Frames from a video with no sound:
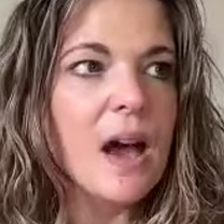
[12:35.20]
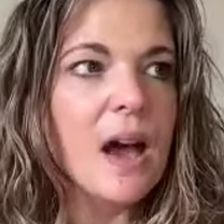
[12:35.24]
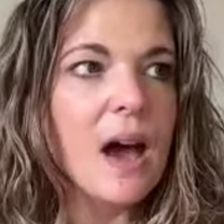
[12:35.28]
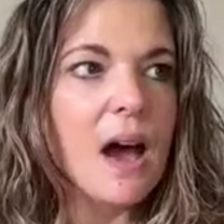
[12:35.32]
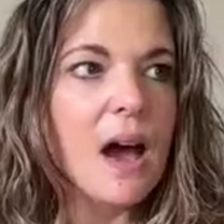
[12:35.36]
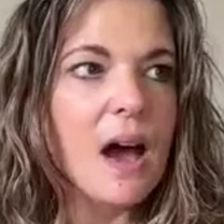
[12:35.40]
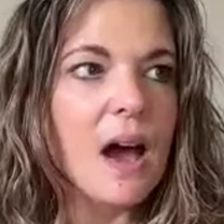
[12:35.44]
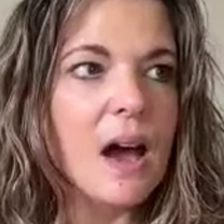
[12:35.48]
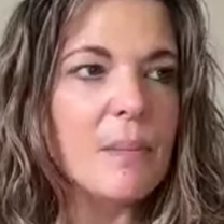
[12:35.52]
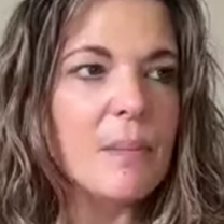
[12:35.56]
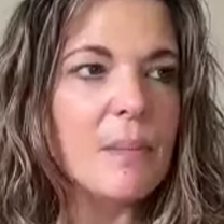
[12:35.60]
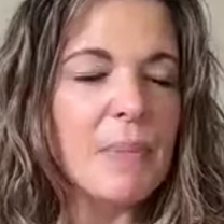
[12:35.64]

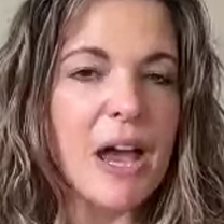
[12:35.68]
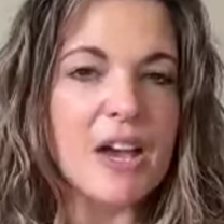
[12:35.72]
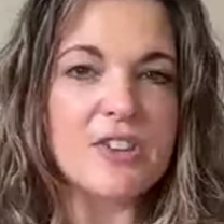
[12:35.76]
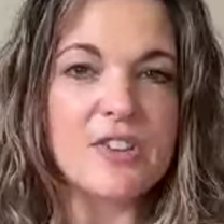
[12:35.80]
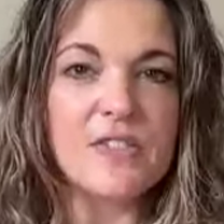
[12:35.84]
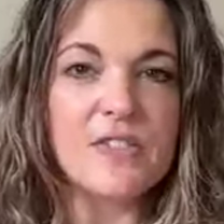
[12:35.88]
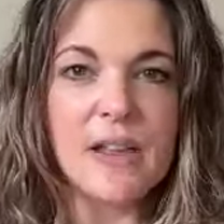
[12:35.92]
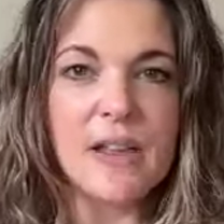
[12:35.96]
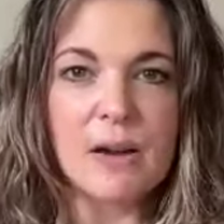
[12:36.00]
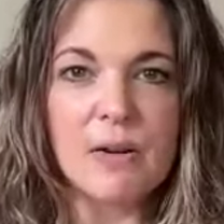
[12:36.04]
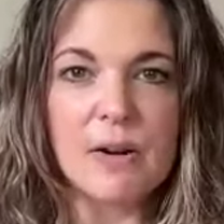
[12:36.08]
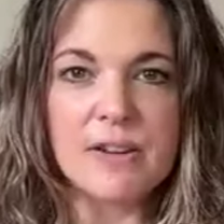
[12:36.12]

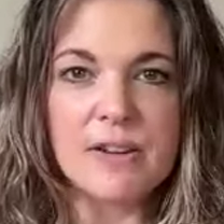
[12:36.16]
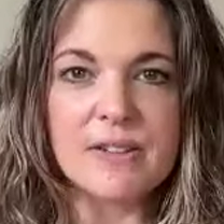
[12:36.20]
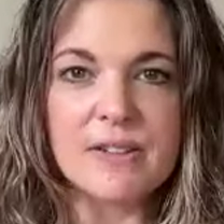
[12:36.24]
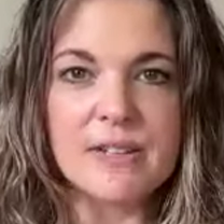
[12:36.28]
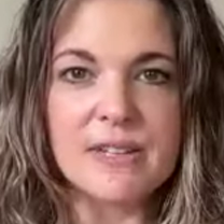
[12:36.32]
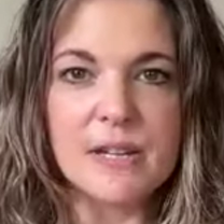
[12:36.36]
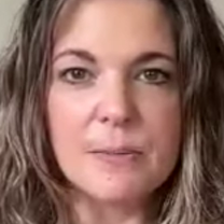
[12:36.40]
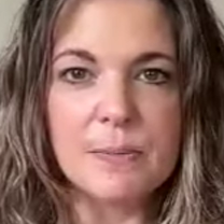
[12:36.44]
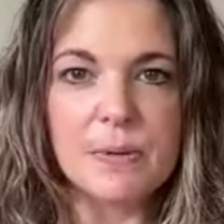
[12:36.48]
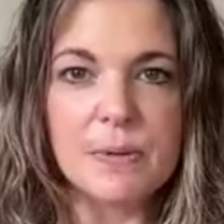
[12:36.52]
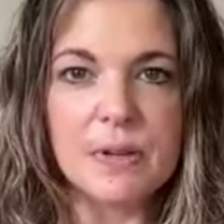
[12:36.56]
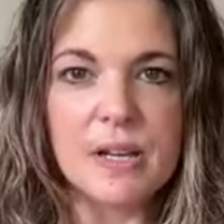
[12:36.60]
Passionflower has a
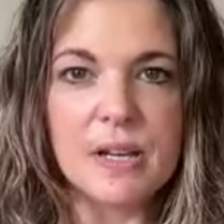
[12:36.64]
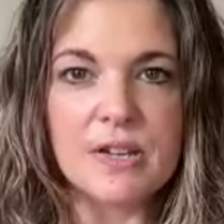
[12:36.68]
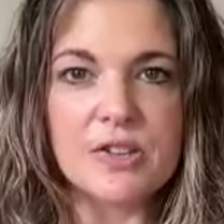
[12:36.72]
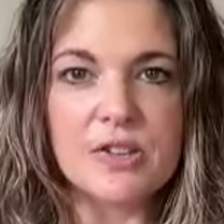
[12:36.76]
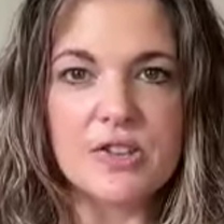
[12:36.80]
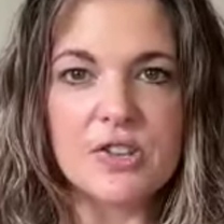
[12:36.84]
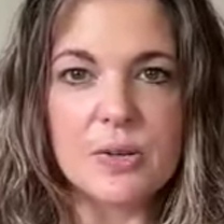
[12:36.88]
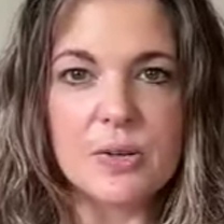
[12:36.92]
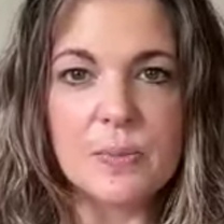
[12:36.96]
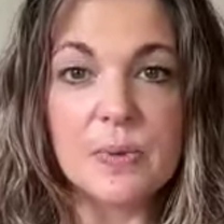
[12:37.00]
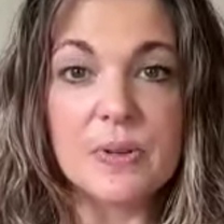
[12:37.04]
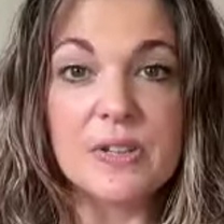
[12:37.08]
deep
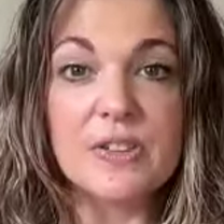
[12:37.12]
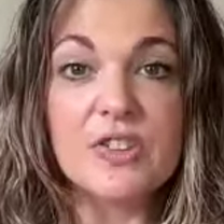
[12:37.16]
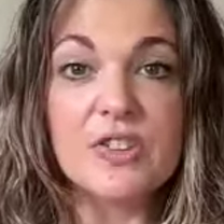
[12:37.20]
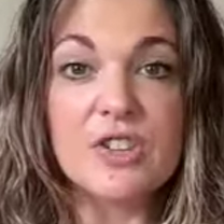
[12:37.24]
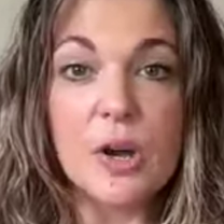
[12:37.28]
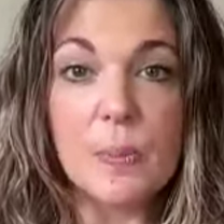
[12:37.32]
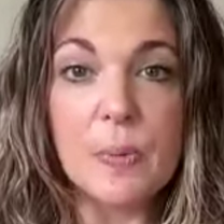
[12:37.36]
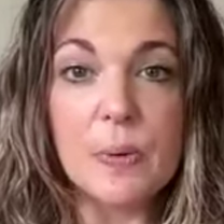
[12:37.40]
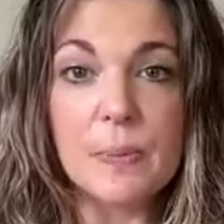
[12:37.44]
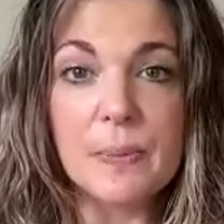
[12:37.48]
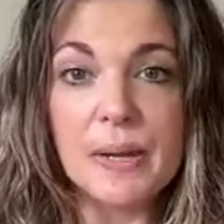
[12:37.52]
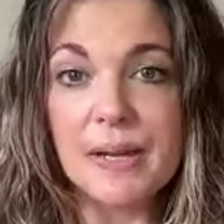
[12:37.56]
relationship with
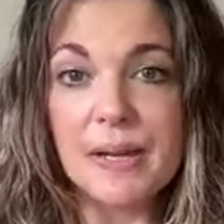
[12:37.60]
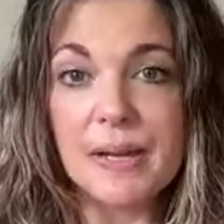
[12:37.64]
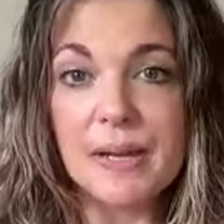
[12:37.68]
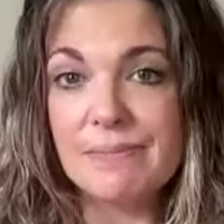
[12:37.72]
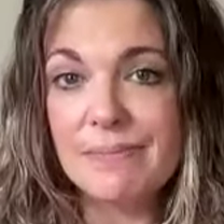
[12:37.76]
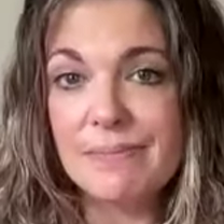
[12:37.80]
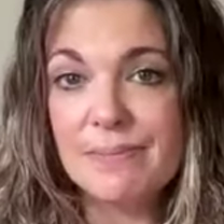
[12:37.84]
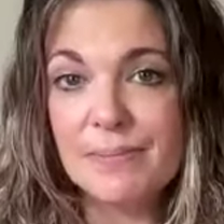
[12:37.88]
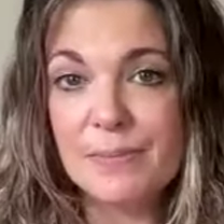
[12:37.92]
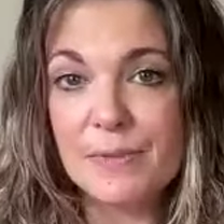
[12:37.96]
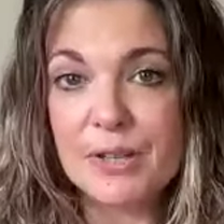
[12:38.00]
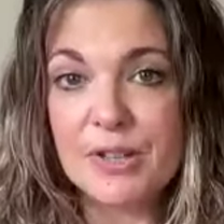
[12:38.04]

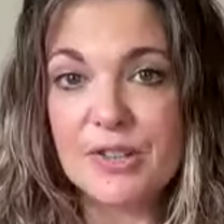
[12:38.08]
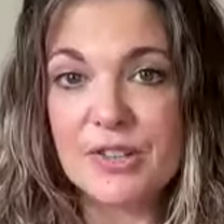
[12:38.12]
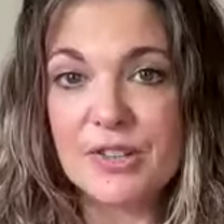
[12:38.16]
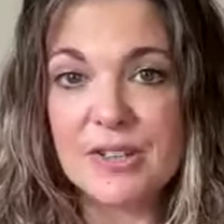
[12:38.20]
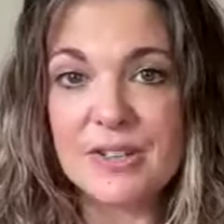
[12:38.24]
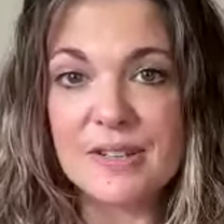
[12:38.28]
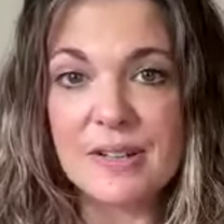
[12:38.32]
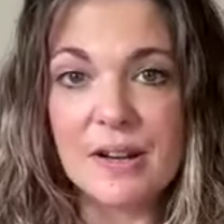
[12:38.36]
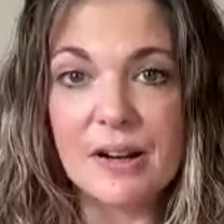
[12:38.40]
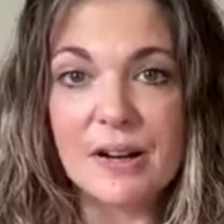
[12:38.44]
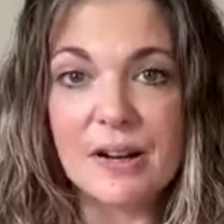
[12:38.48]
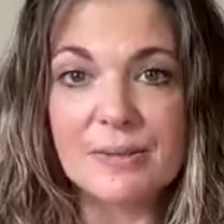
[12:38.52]
dopamine, which
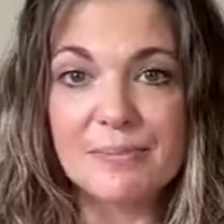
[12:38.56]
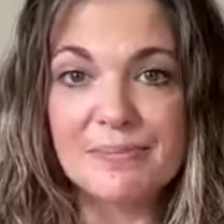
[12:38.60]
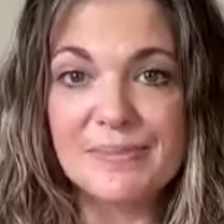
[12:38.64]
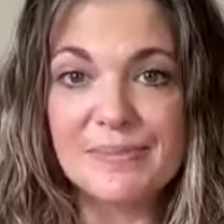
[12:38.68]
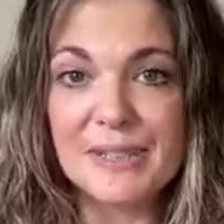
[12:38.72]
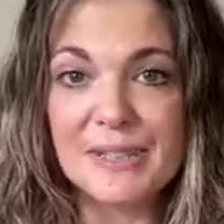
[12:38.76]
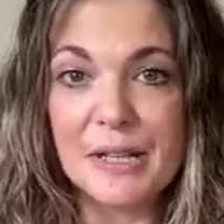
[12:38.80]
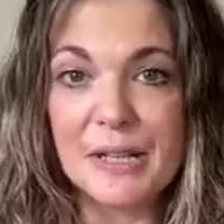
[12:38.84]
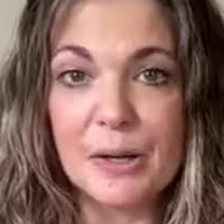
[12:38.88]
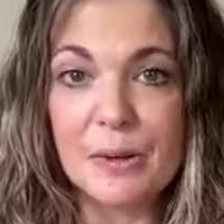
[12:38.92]
is our